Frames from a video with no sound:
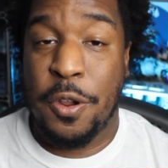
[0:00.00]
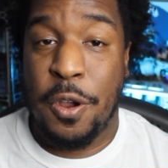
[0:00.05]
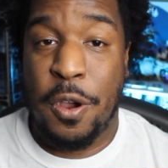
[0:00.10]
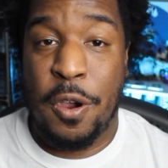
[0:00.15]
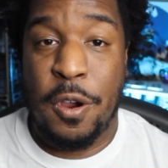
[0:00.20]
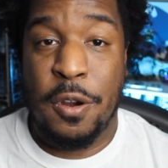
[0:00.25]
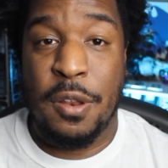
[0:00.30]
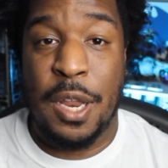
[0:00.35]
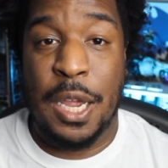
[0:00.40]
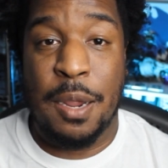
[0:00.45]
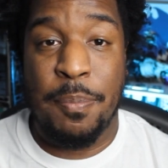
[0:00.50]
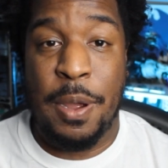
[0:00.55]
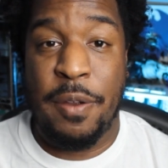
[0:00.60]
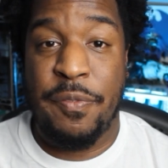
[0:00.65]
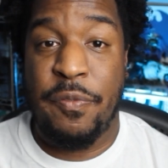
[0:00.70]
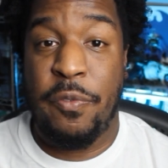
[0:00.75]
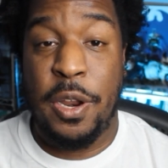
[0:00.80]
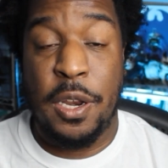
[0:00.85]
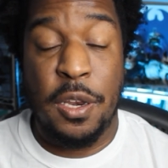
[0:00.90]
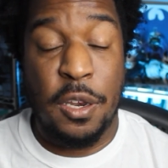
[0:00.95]
guard like
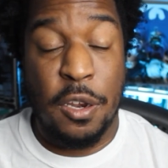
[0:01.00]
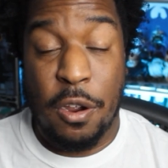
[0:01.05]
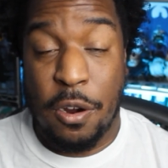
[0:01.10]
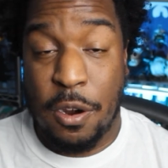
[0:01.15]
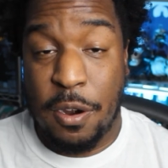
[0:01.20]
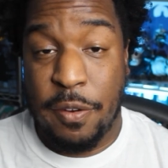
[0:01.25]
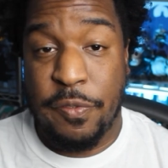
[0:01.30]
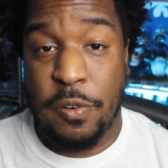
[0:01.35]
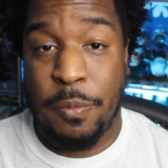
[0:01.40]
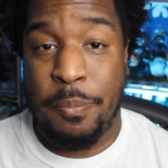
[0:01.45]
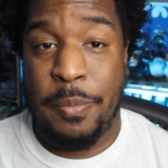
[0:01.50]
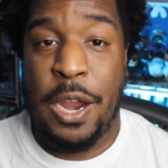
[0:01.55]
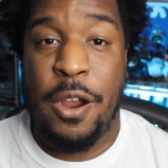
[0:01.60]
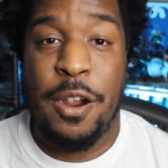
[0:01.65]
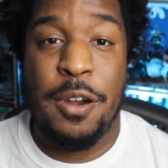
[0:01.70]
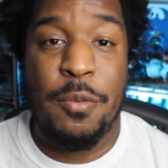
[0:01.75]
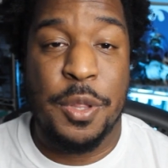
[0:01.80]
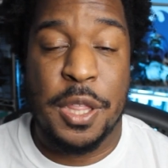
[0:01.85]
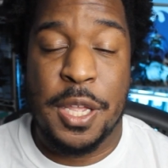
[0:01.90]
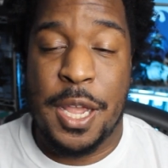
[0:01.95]
my friend Laura from
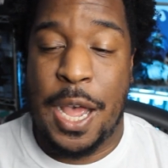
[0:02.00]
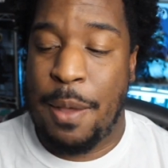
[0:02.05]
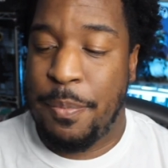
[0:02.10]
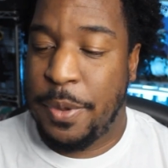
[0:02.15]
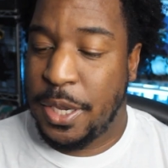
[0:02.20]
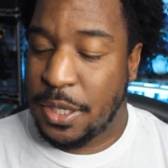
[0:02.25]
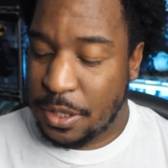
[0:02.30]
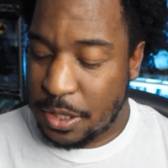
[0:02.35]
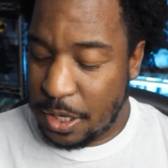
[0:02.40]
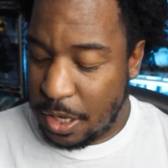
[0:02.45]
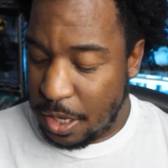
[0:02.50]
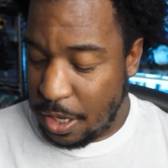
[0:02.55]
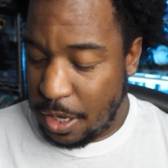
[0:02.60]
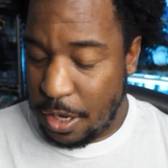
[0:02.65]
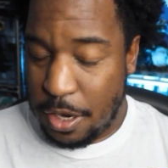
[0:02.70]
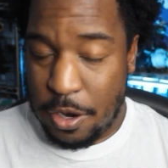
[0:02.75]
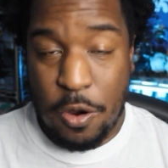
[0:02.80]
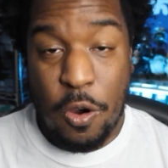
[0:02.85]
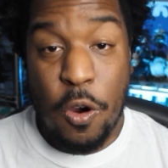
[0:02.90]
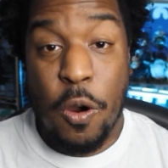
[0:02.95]
Married with Comics,
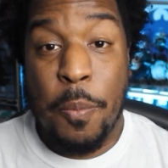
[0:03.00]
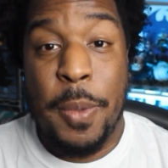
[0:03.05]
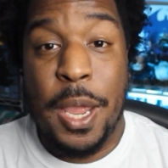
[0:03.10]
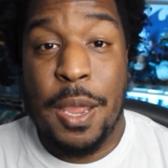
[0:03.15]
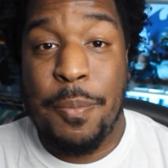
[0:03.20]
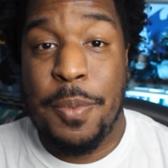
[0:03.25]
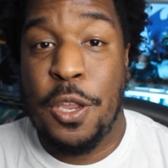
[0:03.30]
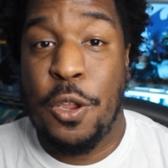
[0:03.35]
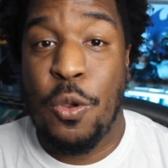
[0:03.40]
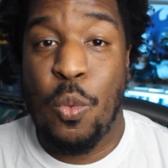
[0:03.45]
or maybe